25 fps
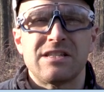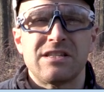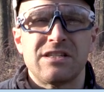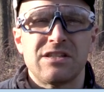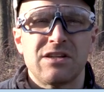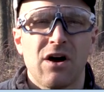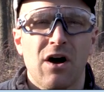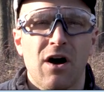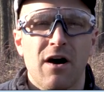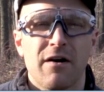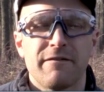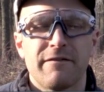
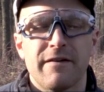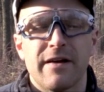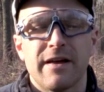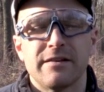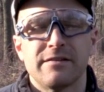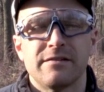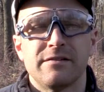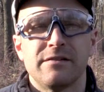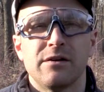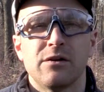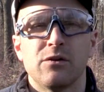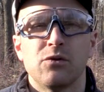tough
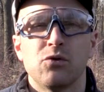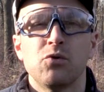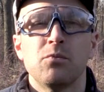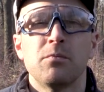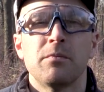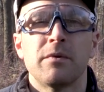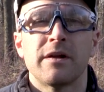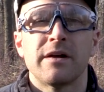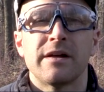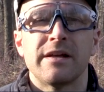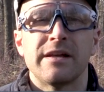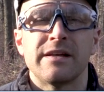as the
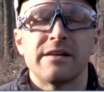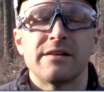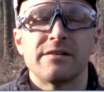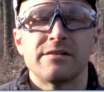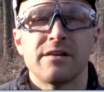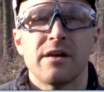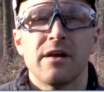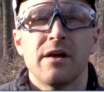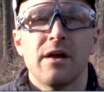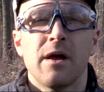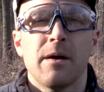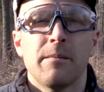alumina
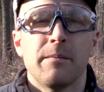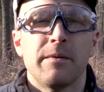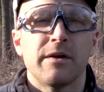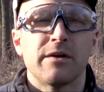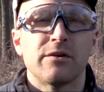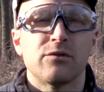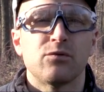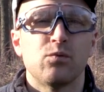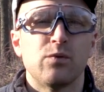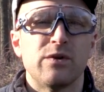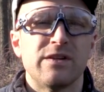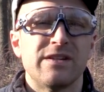is,
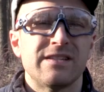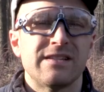because we